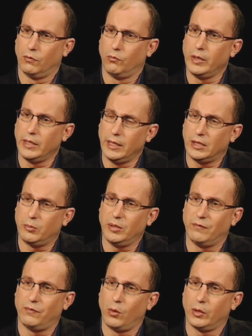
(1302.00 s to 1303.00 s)
we need to
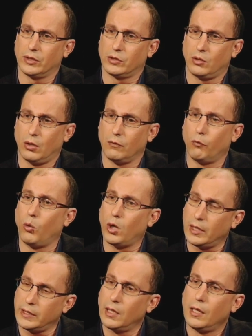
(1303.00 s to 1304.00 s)
be focused on,
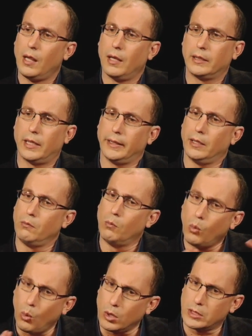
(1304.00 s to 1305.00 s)
one, getting
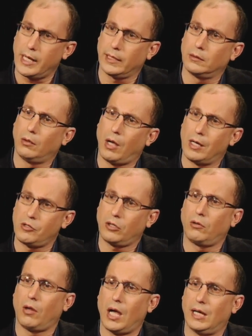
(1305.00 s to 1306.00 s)
more
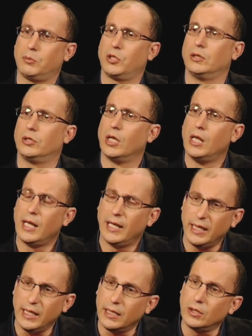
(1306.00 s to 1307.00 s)
technological options
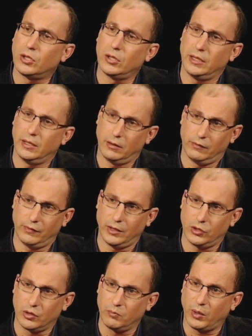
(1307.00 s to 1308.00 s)
into the
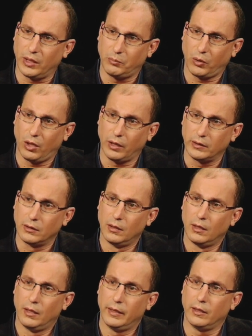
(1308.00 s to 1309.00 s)
innovation pipeline.
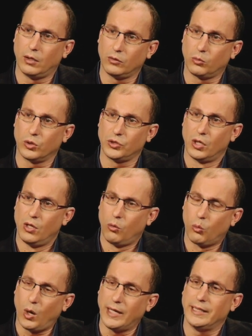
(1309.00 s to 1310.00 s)
In other words,
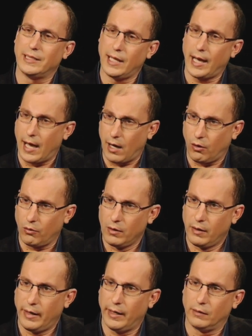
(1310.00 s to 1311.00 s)
right now,
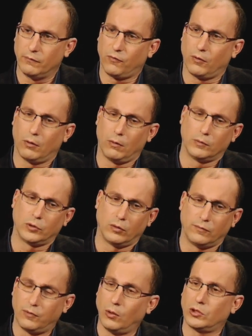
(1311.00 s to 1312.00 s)
and for sort
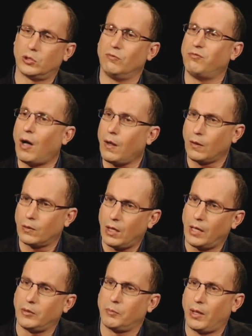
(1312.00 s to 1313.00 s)
of folks who follow
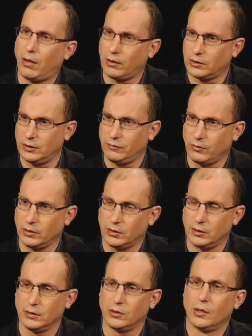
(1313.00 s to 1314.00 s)
climate policy, for
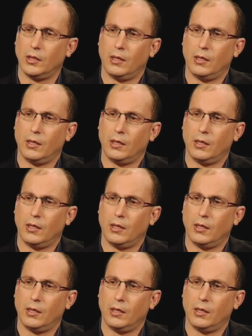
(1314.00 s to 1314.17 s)
instance,